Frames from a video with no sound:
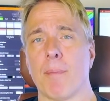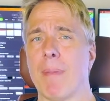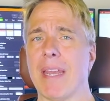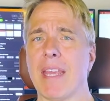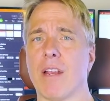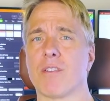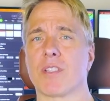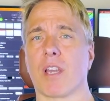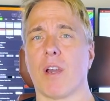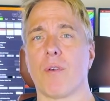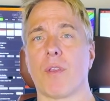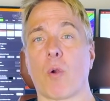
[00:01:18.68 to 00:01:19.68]
Many years
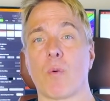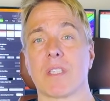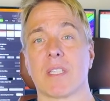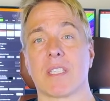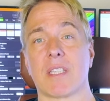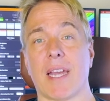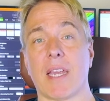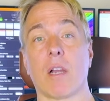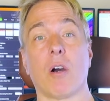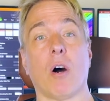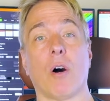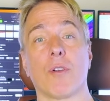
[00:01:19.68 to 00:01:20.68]
ago, there was a site
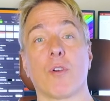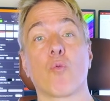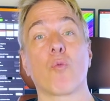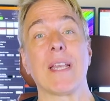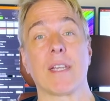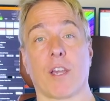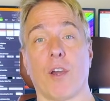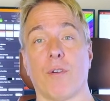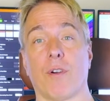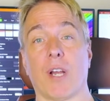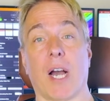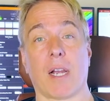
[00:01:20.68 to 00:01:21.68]
called
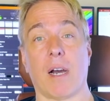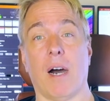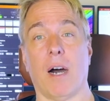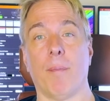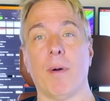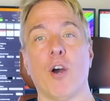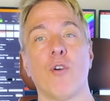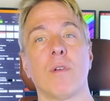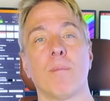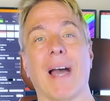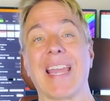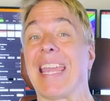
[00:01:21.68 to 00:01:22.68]
rentacoder.com
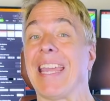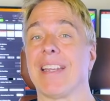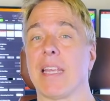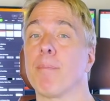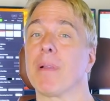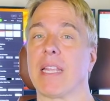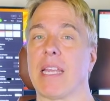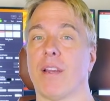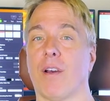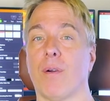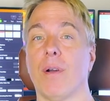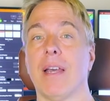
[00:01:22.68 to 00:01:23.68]
owned by Ian
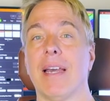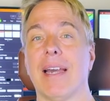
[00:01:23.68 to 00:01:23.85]
Ippolito.